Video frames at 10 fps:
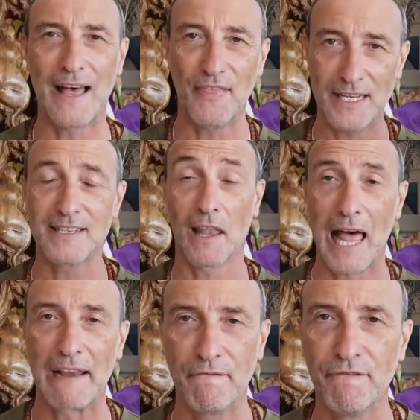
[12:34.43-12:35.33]
that there's a
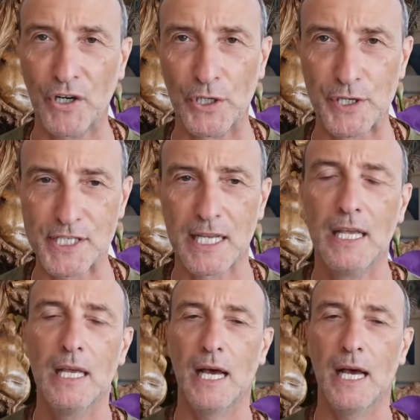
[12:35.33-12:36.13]
life force,